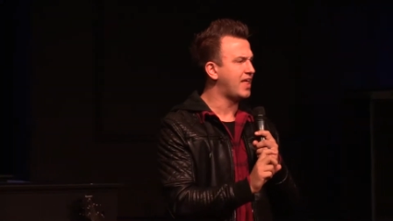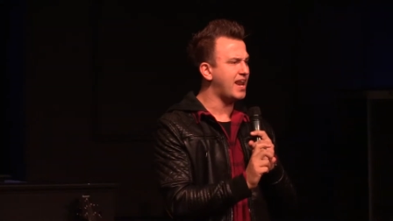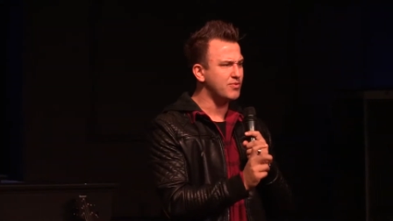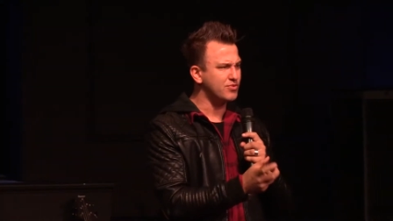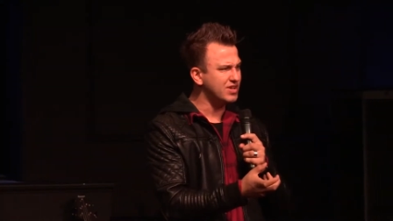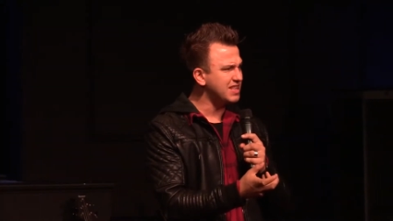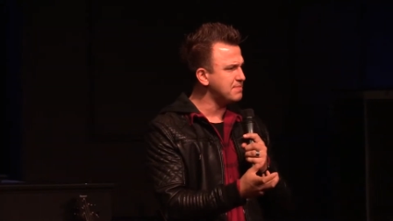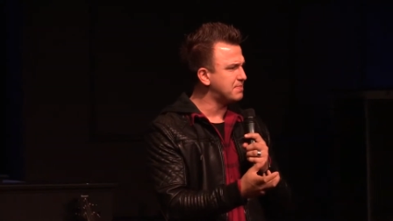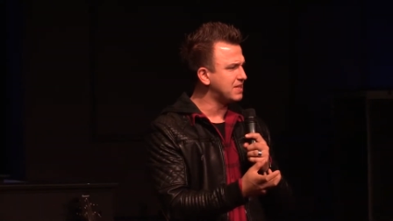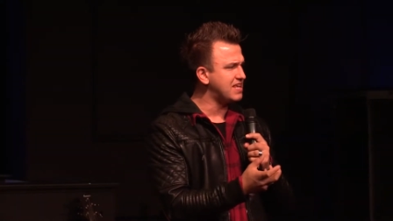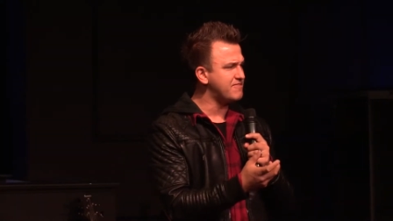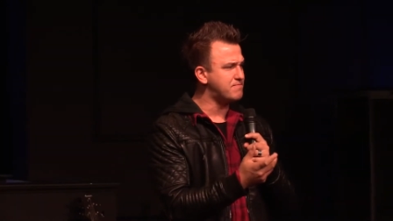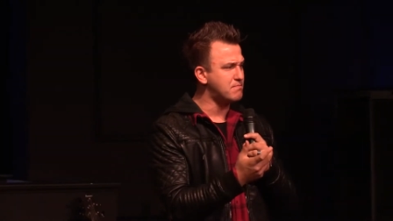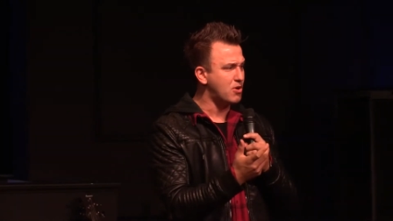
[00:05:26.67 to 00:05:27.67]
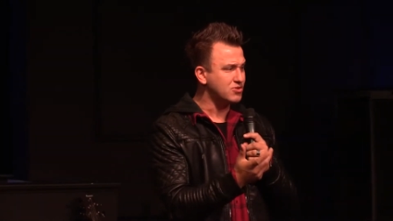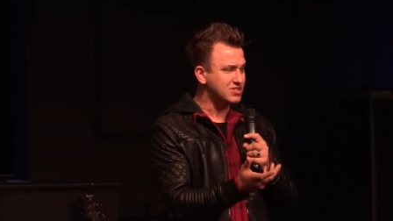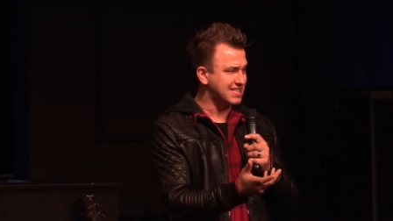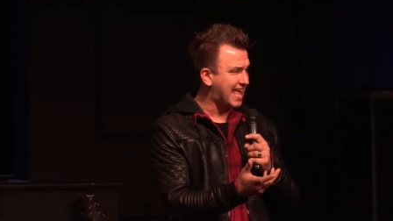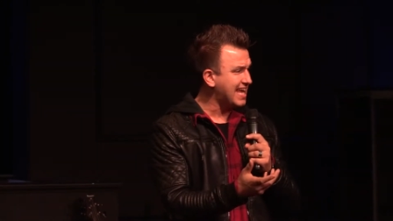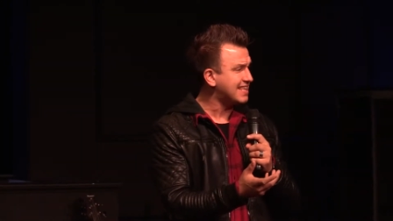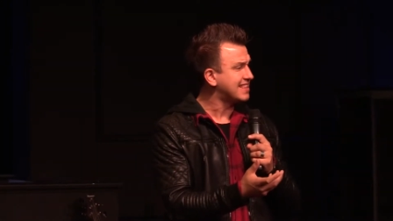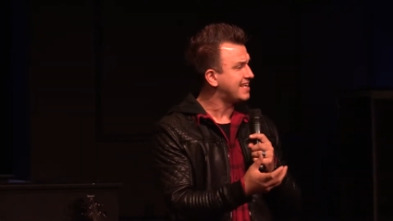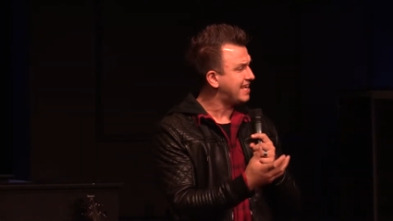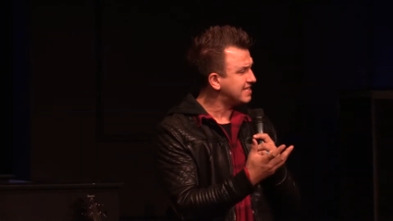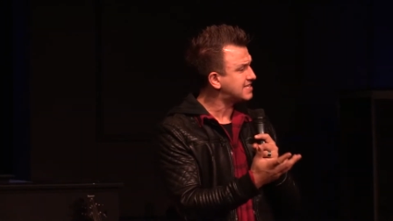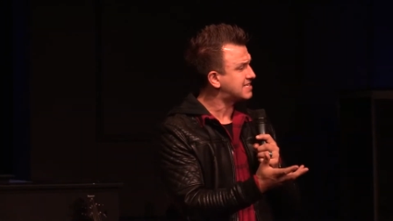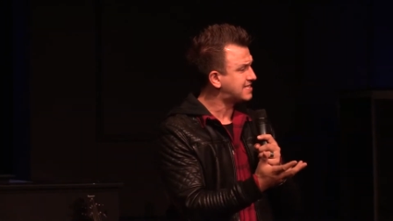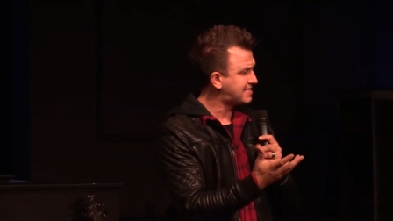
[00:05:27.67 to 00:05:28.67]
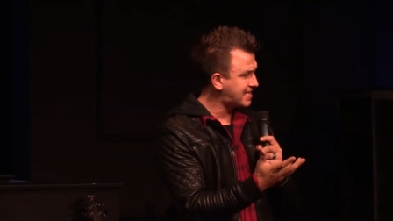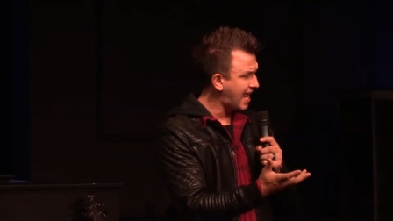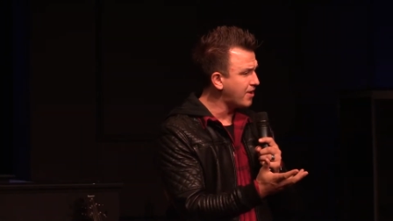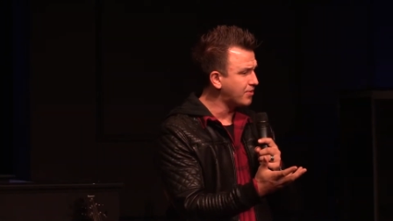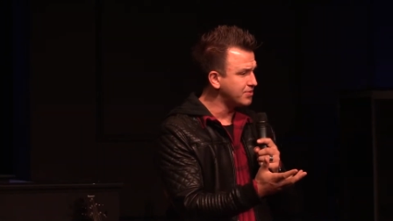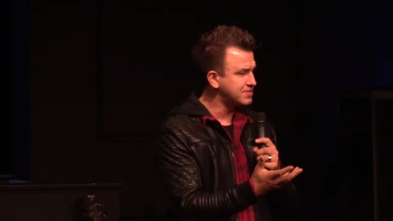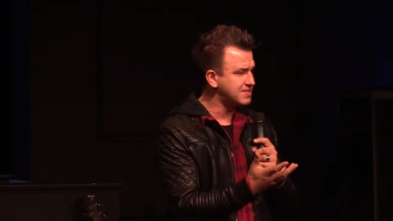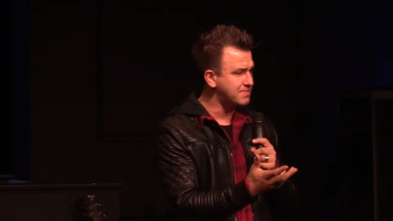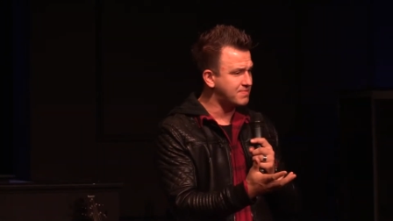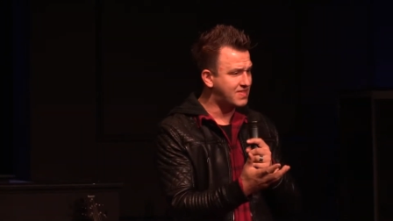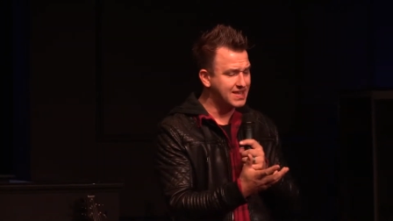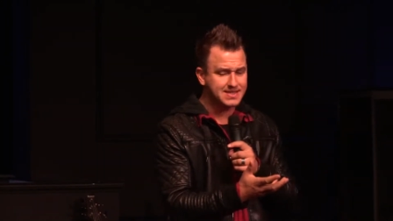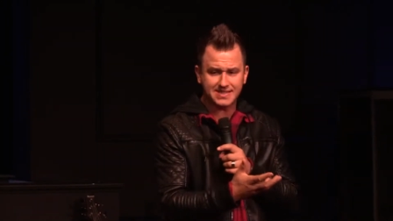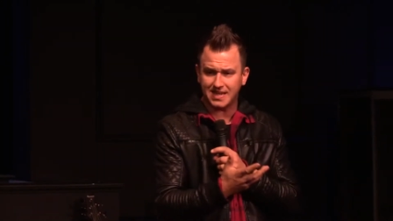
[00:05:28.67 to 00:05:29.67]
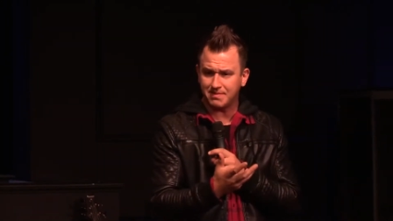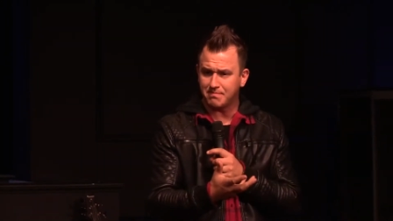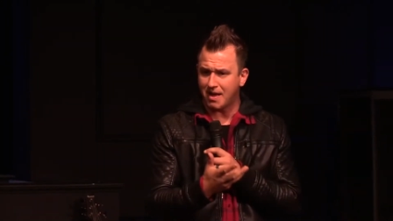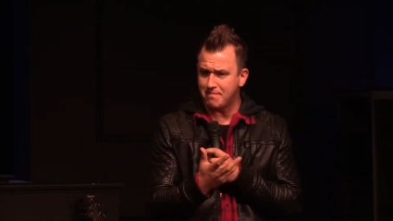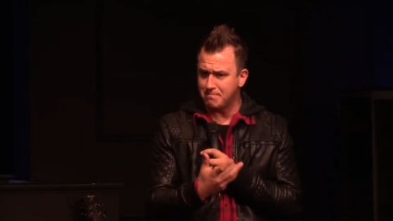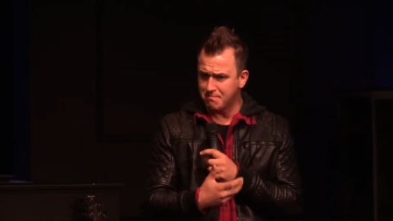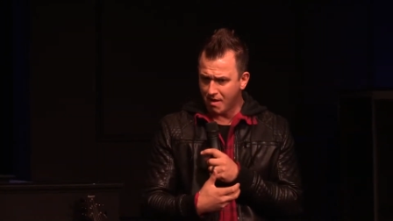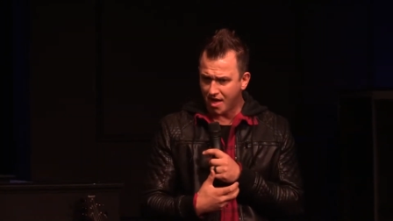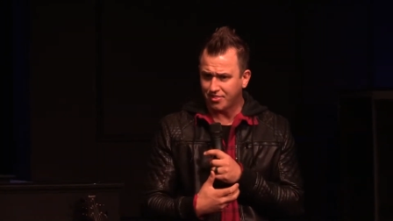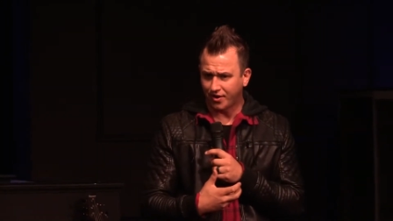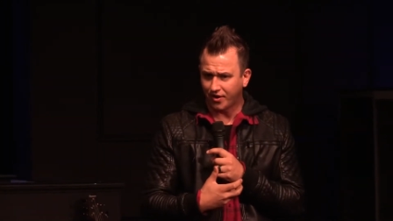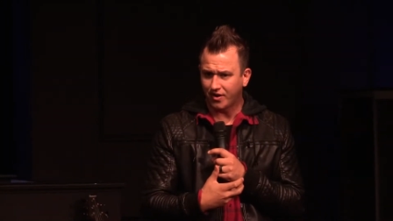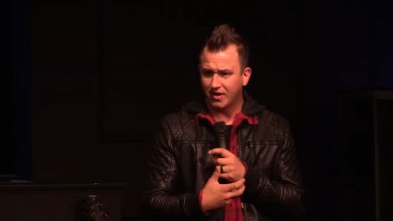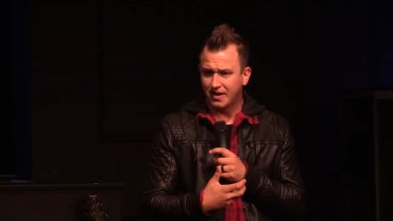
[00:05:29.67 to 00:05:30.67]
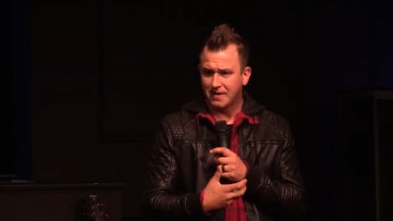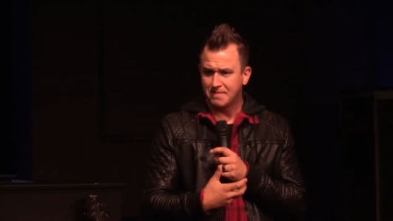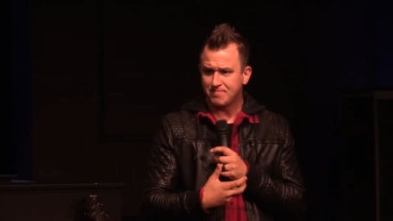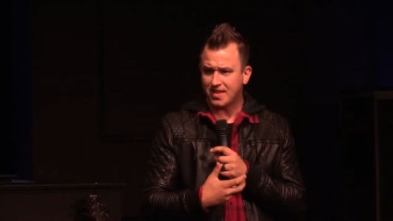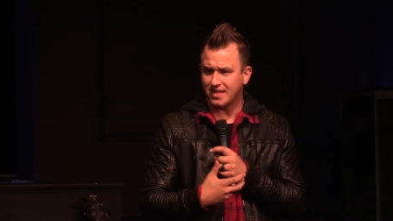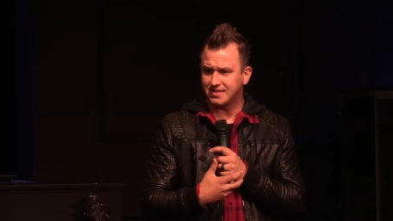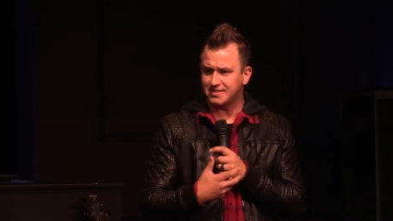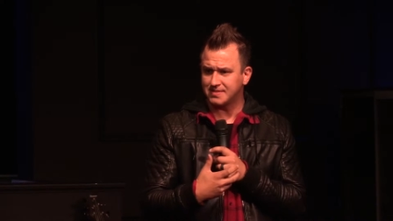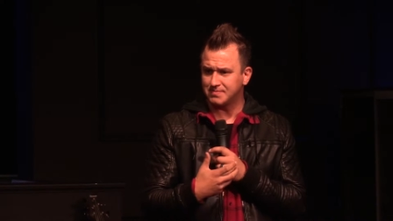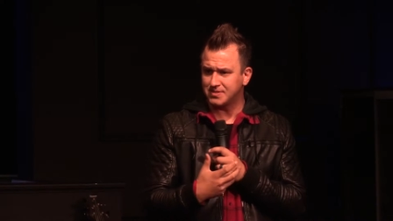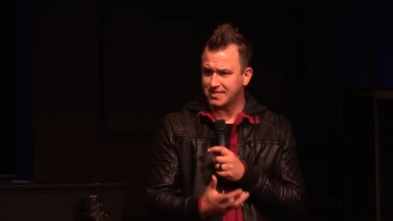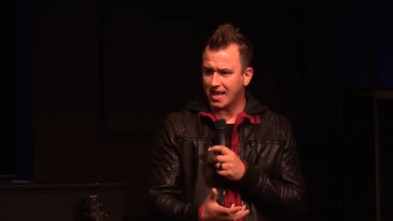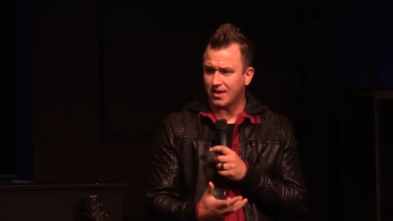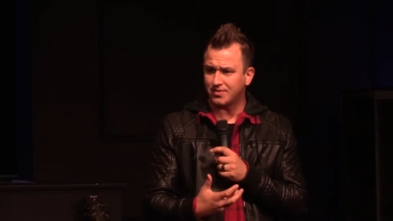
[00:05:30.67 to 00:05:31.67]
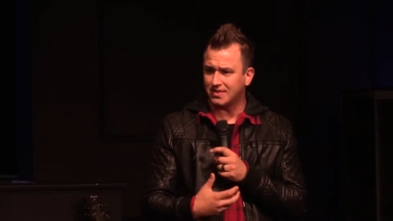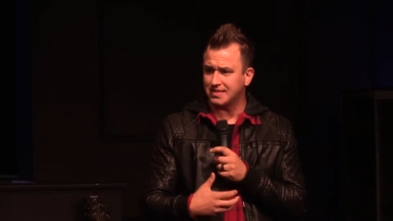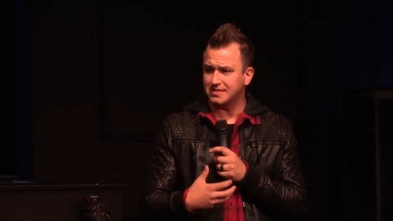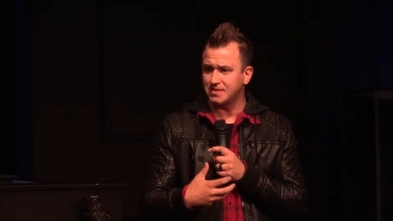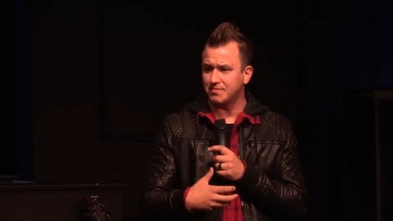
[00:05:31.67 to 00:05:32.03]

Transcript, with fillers: And I really believe most likely it settled some things in my mother and some settled things.